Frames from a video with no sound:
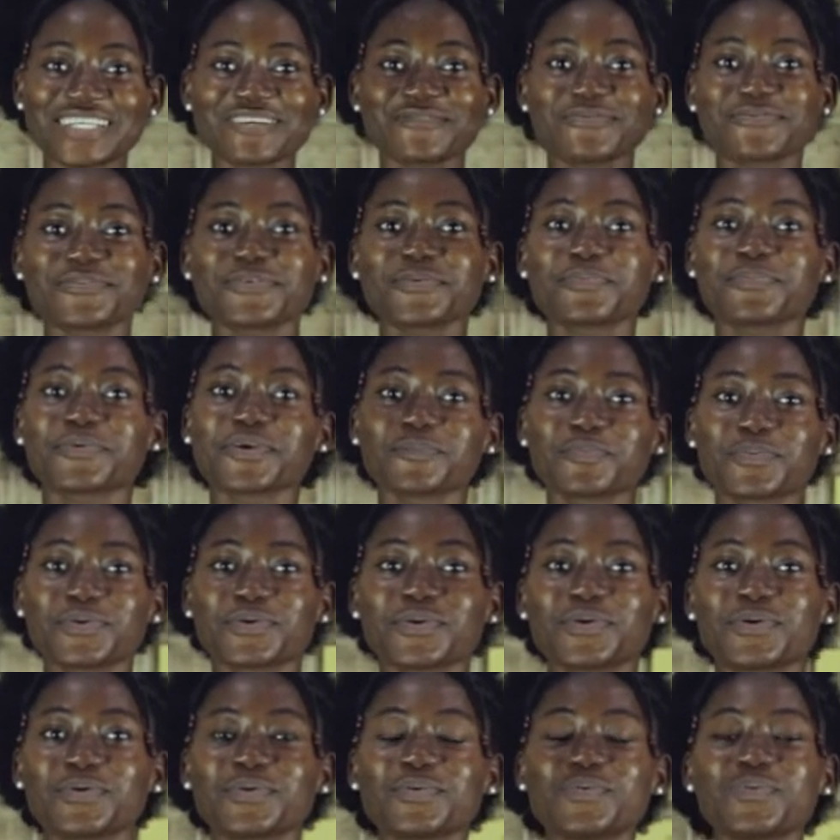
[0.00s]
wonderful
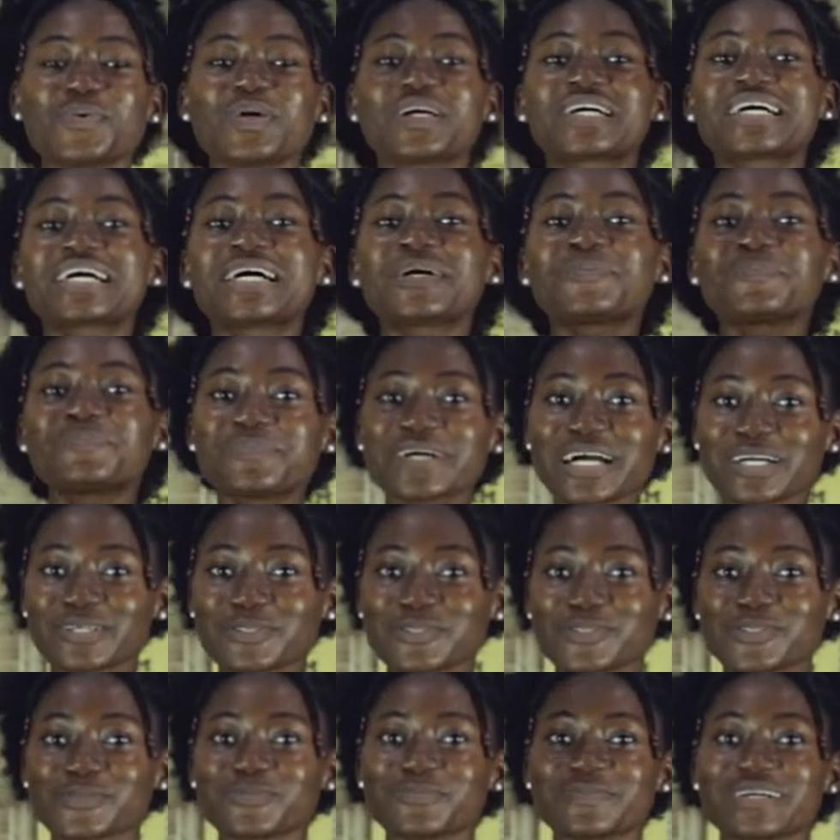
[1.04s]
people. Welcome
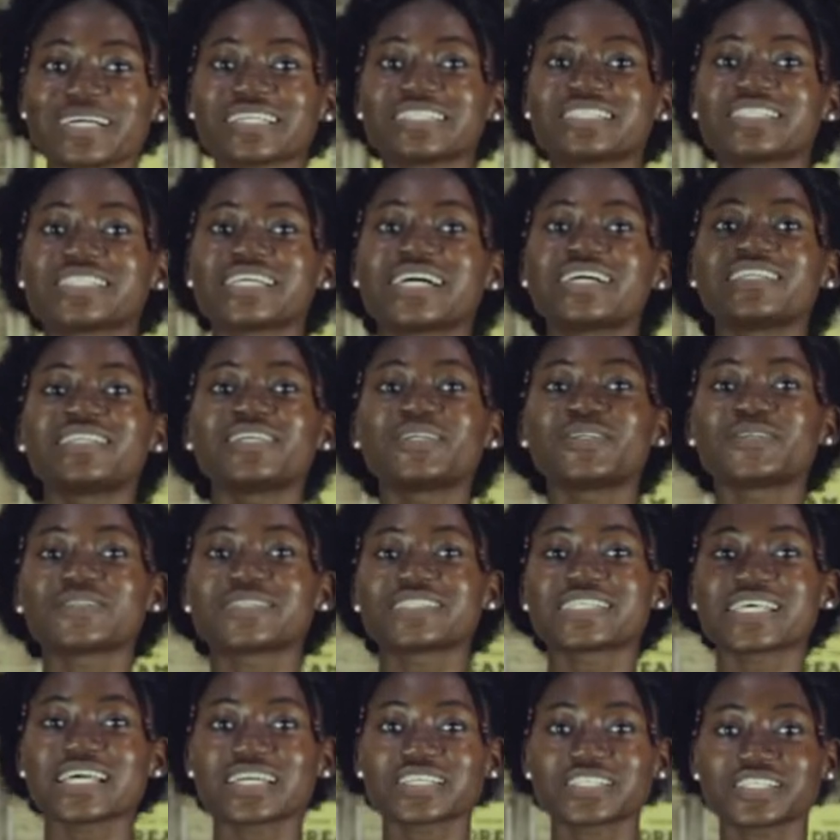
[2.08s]
back to my channel,
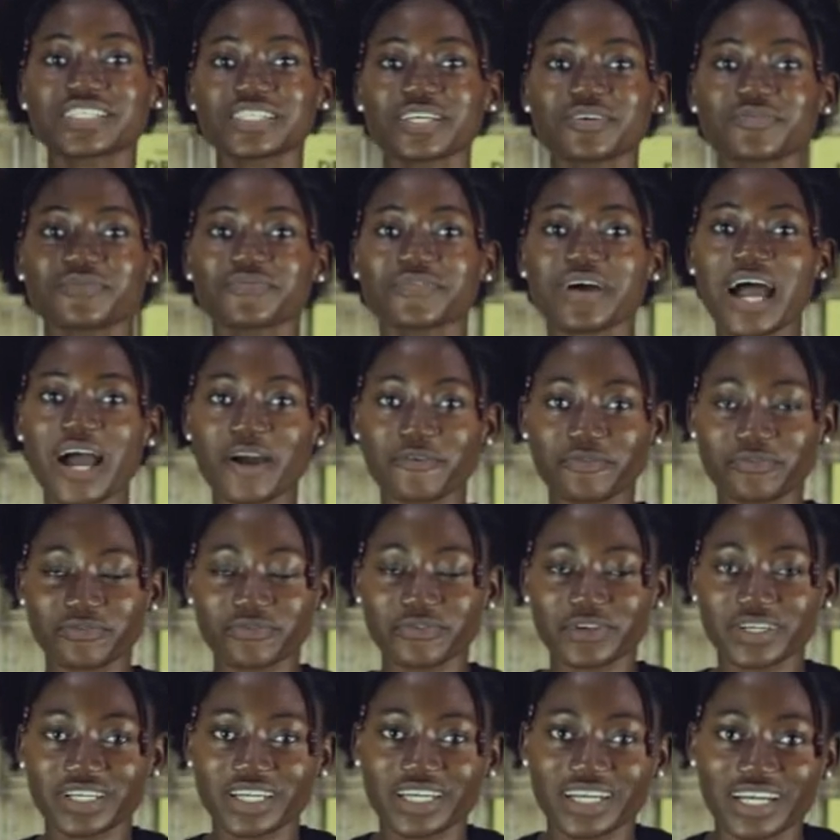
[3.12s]
TechChef
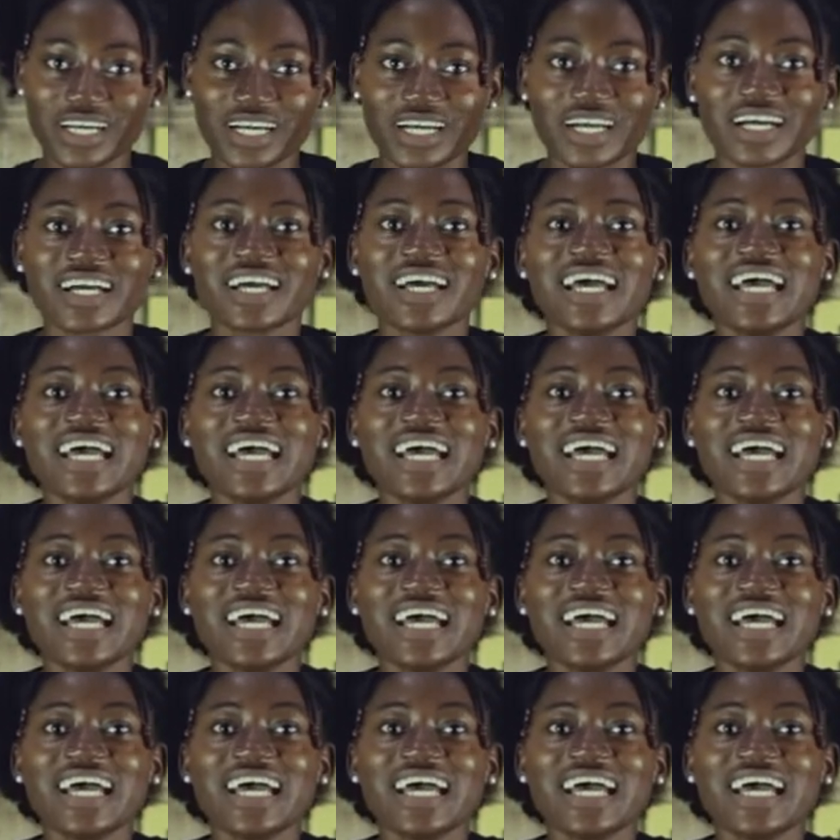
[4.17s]
Africa.